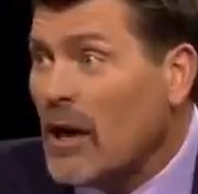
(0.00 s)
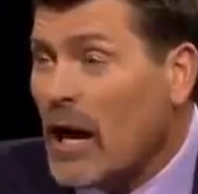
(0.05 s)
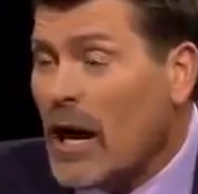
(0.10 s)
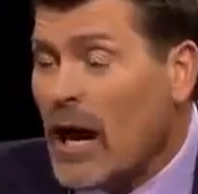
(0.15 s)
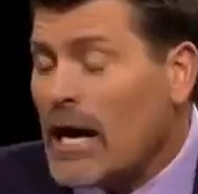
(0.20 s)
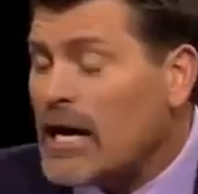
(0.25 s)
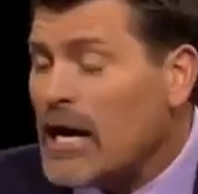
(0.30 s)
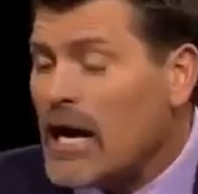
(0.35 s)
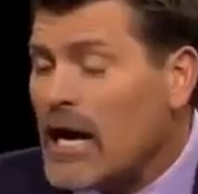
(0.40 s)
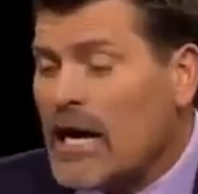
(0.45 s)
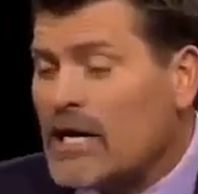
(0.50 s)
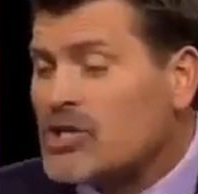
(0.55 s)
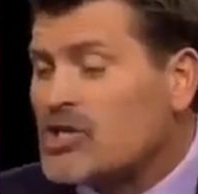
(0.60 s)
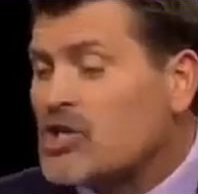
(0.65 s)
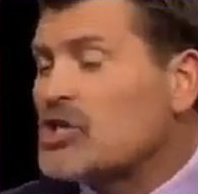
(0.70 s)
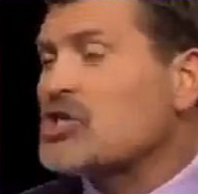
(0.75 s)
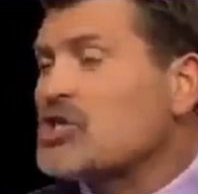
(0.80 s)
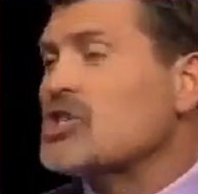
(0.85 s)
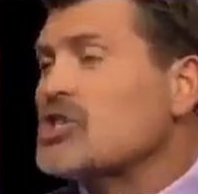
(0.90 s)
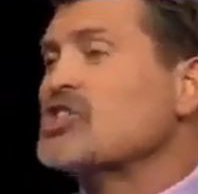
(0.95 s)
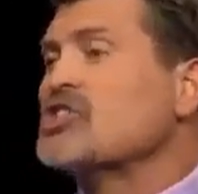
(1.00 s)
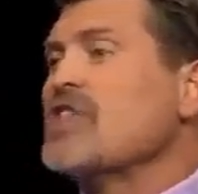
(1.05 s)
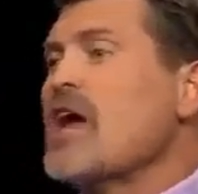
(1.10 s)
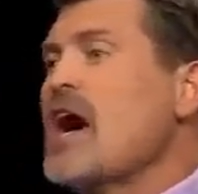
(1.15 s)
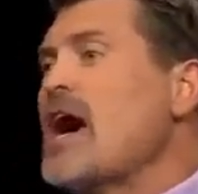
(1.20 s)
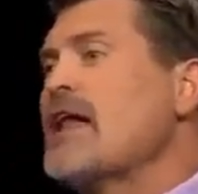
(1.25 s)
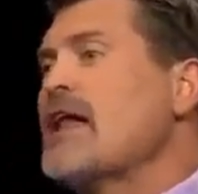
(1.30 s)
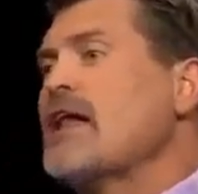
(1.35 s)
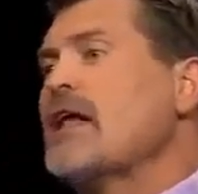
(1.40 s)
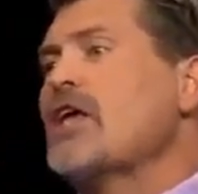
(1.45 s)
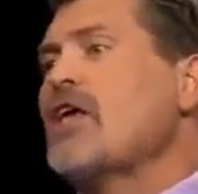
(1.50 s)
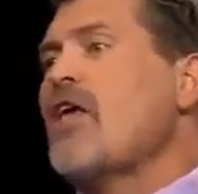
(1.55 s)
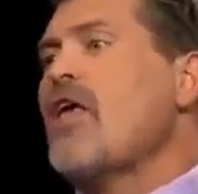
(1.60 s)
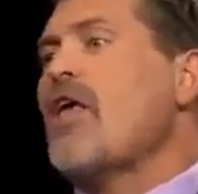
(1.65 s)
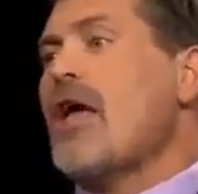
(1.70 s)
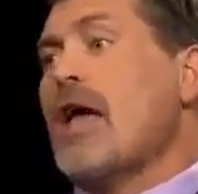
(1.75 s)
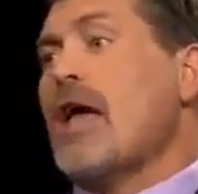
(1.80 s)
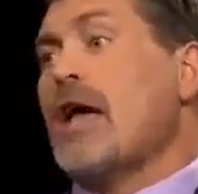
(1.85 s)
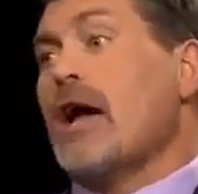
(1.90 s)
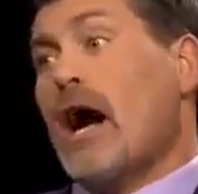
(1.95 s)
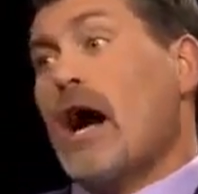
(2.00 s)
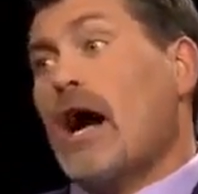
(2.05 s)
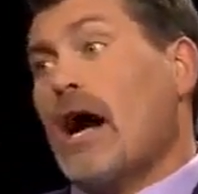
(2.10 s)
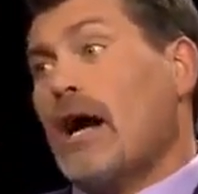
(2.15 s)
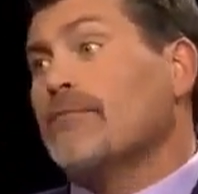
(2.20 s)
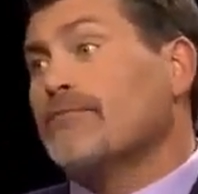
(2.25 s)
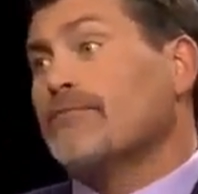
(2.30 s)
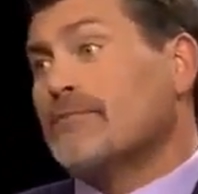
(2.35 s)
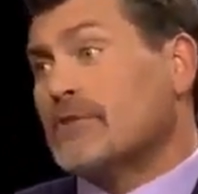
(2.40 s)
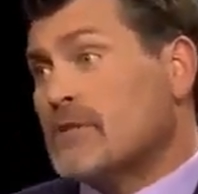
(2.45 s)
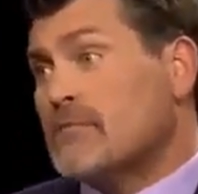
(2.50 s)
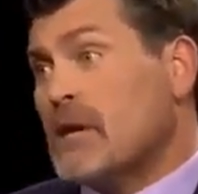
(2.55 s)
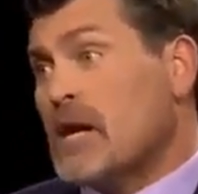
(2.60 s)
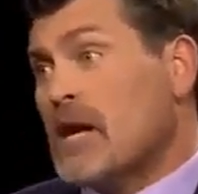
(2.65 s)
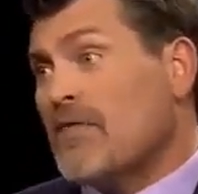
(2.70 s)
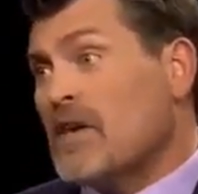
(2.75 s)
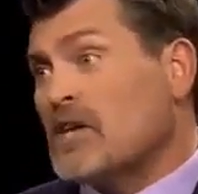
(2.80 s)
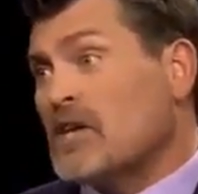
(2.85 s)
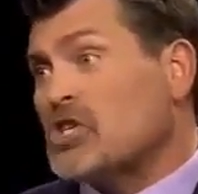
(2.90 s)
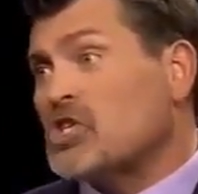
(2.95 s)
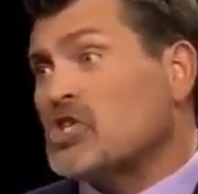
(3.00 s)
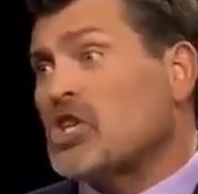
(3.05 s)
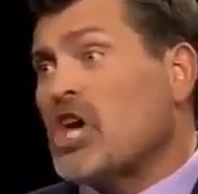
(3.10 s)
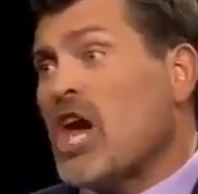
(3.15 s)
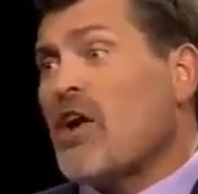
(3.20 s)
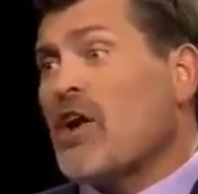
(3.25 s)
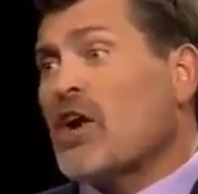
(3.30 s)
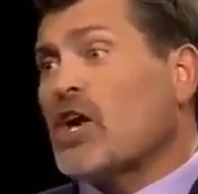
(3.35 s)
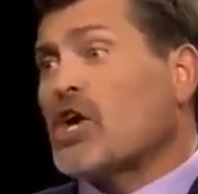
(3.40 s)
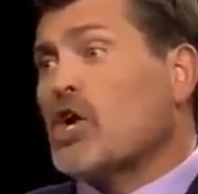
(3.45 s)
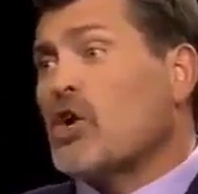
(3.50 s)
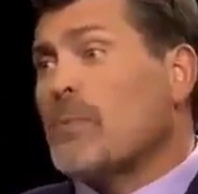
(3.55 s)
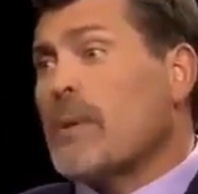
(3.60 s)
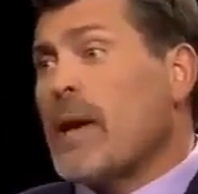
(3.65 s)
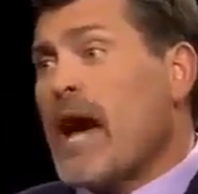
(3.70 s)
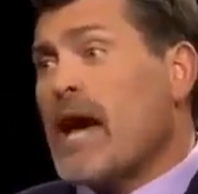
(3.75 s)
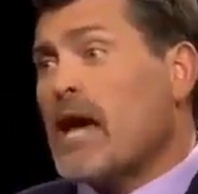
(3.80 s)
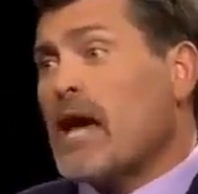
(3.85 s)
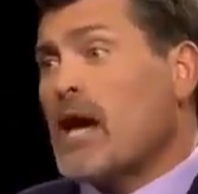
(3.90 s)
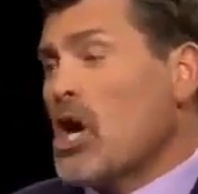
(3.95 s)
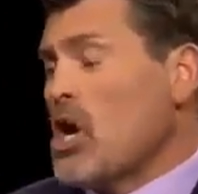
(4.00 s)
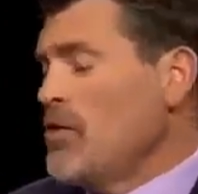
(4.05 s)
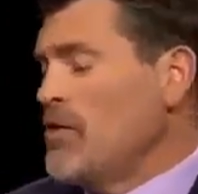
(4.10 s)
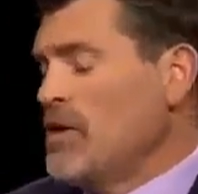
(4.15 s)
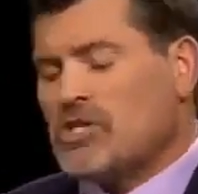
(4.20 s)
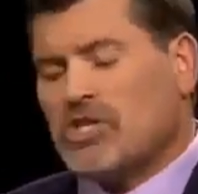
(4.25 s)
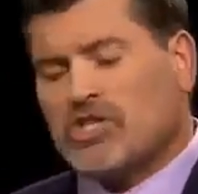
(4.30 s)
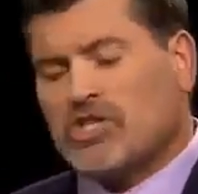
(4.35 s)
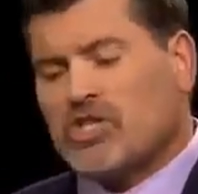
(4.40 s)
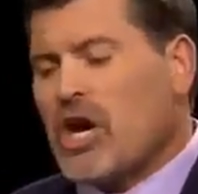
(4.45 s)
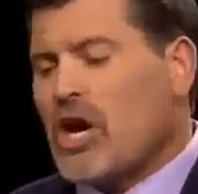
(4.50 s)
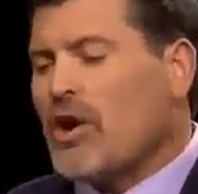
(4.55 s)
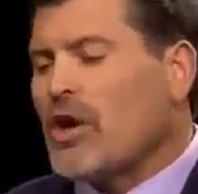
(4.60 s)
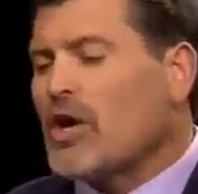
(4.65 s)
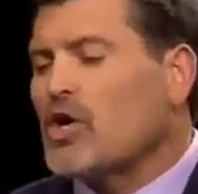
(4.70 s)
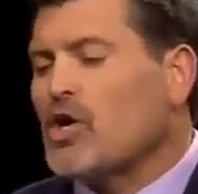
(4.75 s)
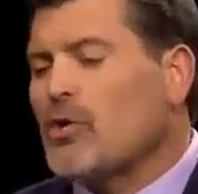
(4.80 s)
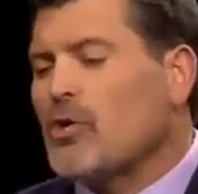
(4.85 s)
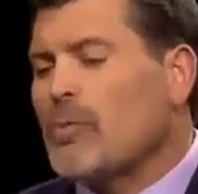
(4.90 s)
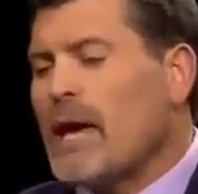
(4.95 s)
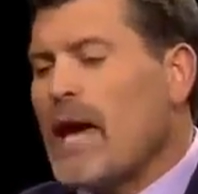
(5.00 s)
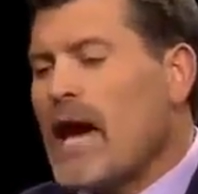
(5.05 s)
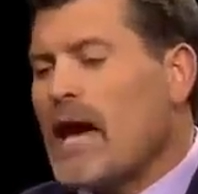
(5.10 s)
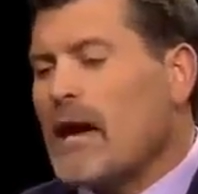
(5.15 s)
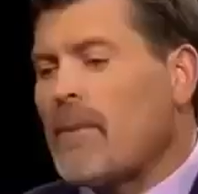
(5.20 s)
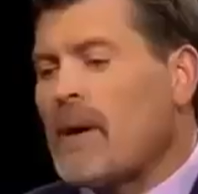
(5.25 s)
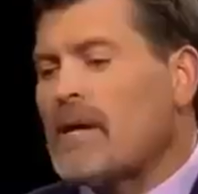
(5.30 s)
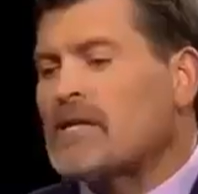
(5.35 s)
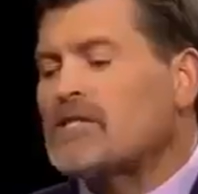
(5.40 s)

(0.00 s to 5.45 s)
Uh, it just is not to so me, this is Gary Kubiak. Kubiak this is Gary yeah. Kubiak